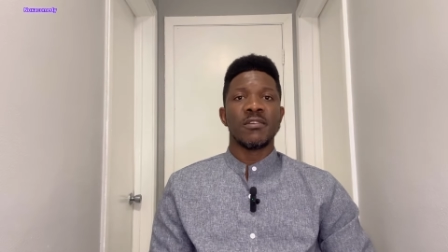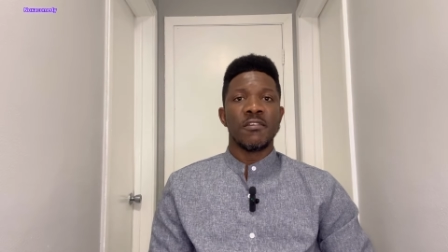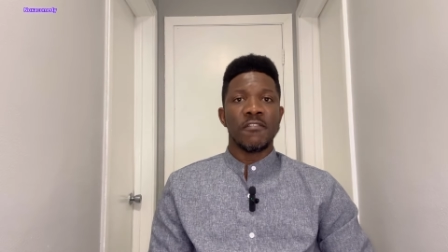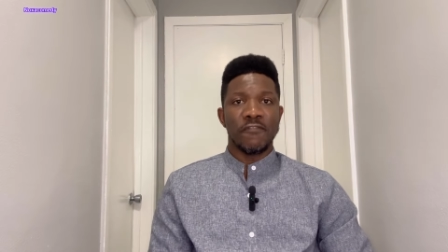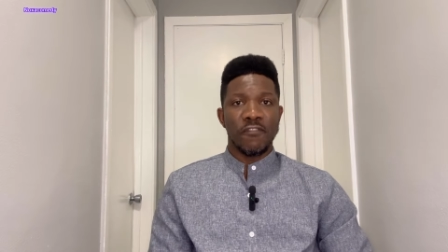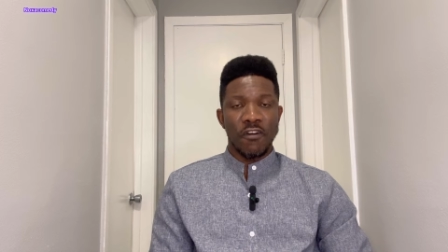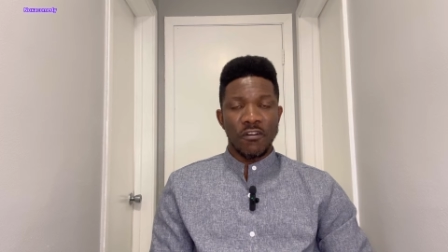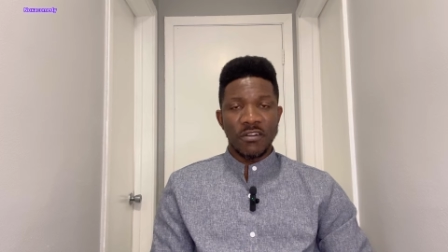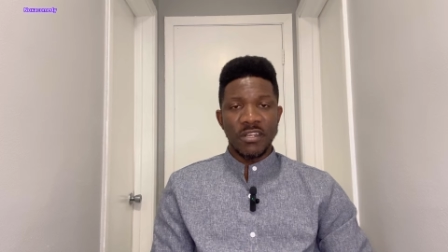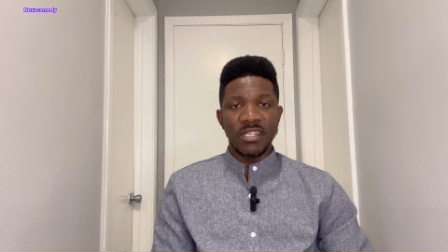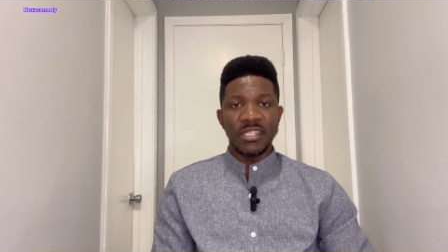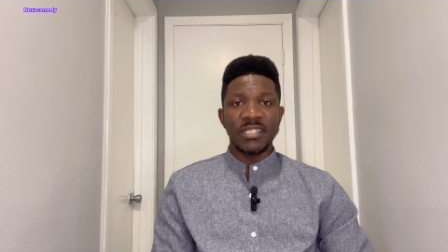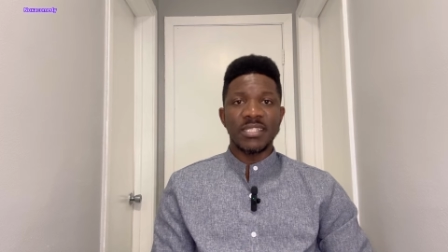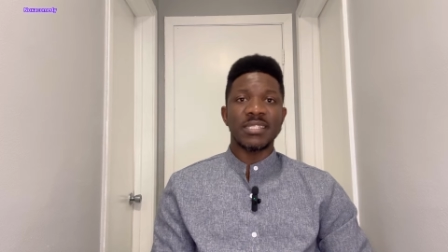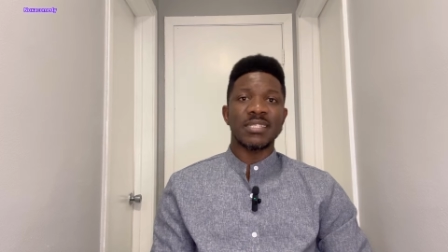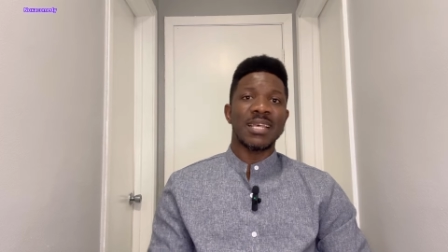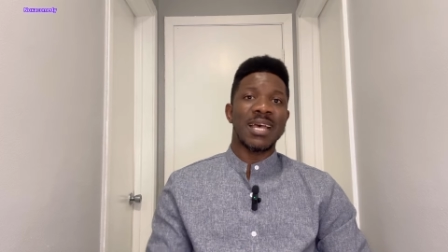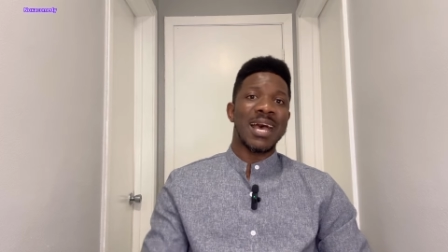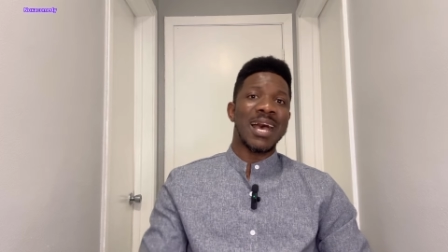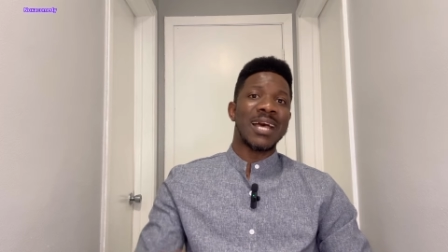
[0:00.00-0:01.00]
for it
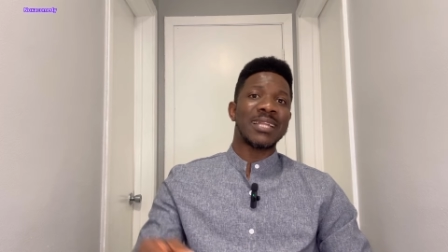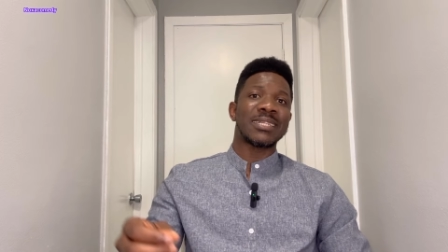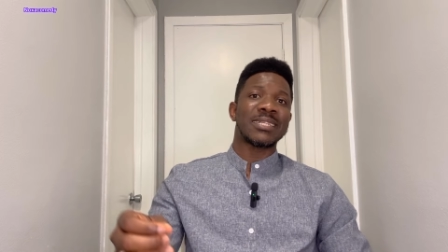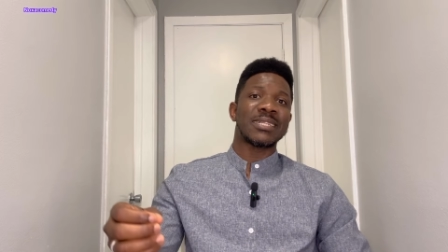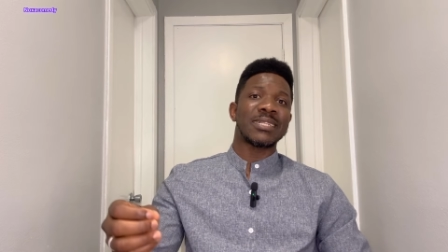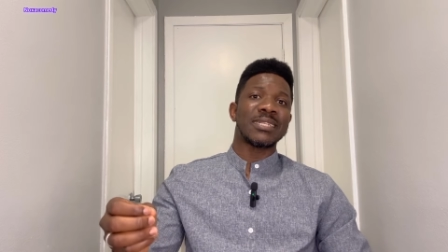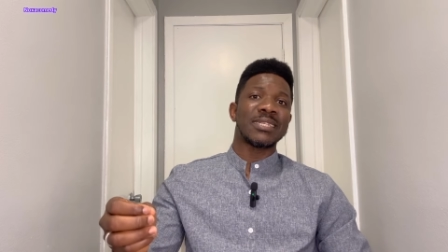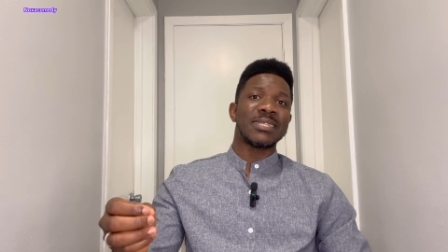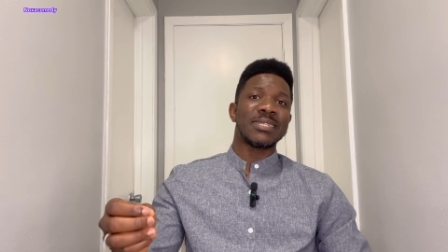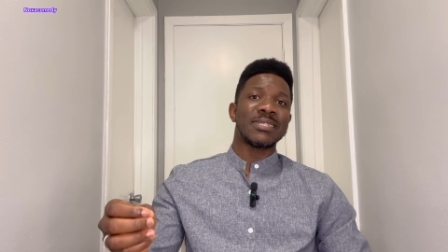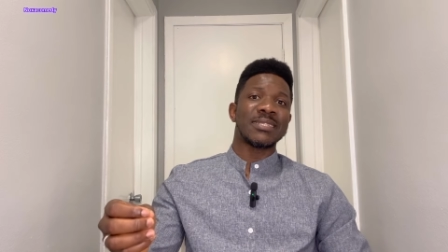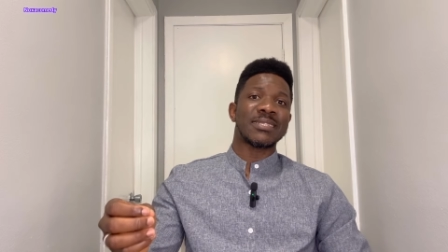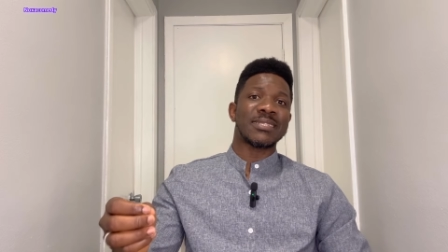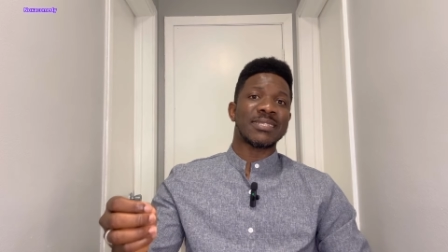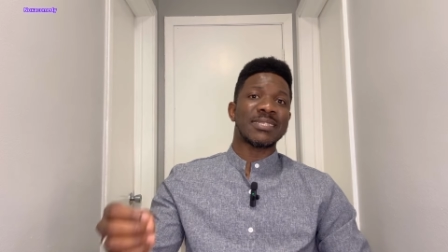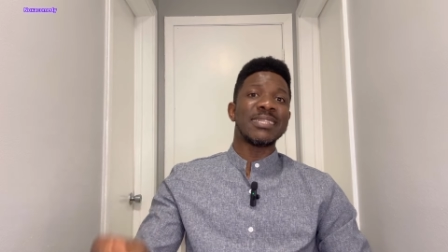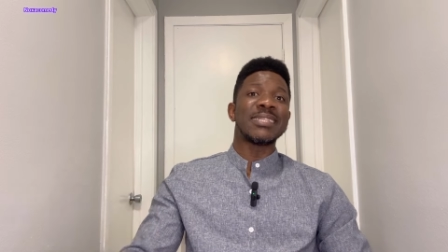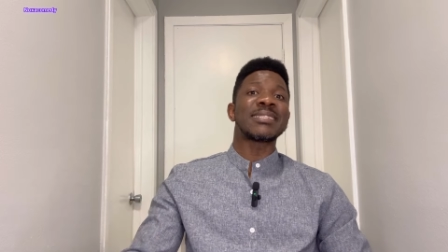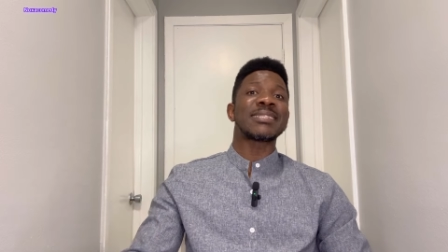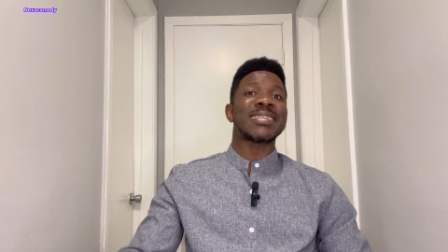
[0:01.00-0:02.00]
and
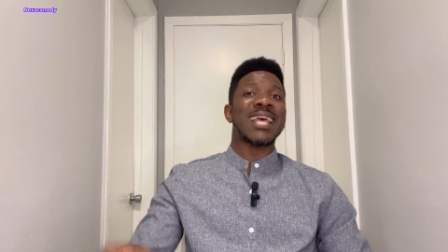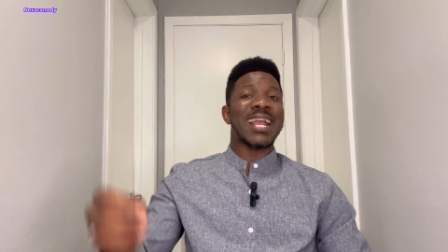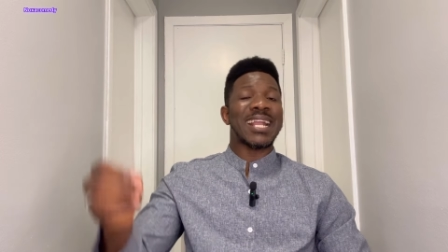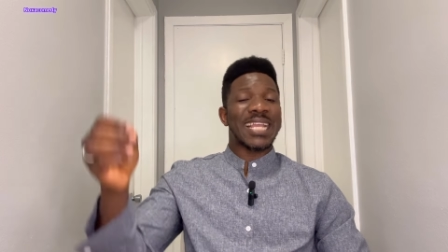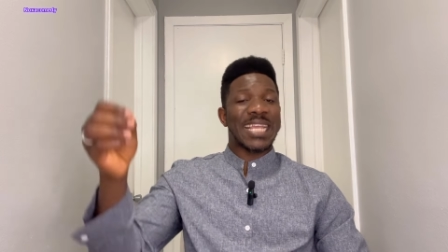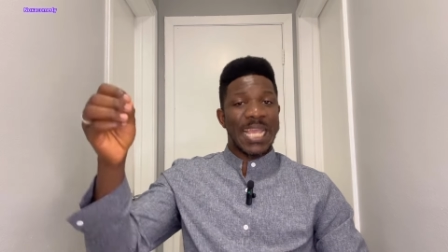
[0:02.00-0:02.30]
seats are